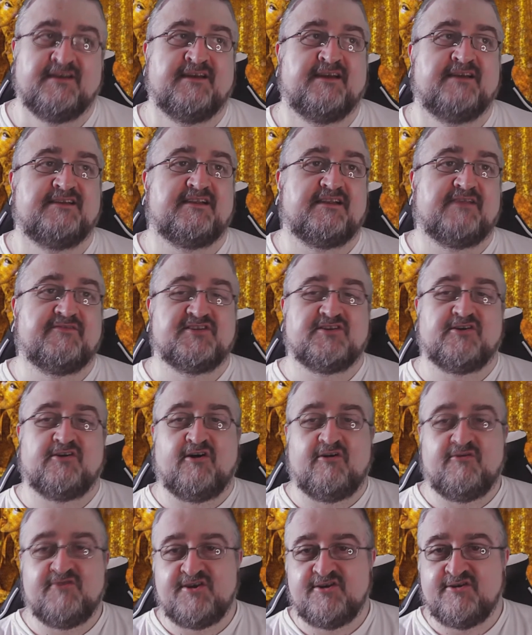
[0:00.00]
delivers
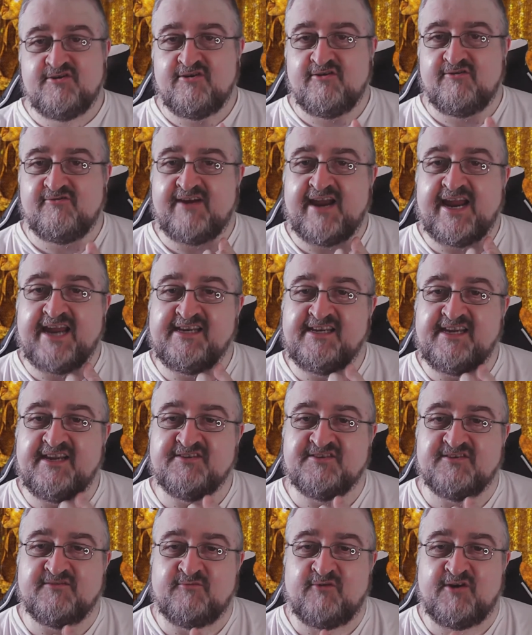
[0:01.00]
all your
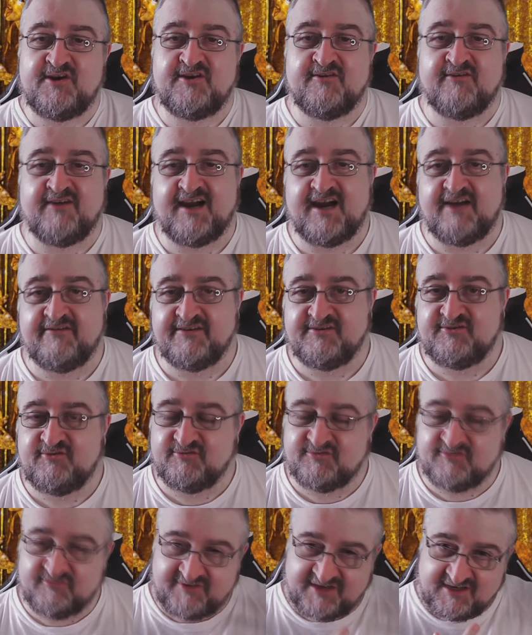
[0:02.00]
ideas of what you are in
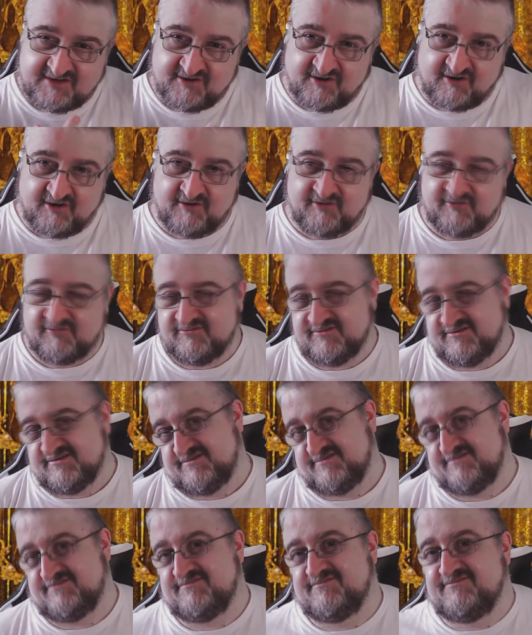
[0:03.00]
Total Recall,
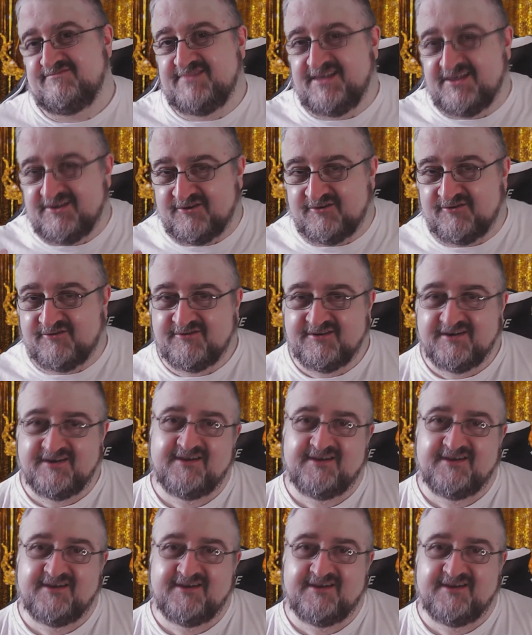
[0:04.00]
you know,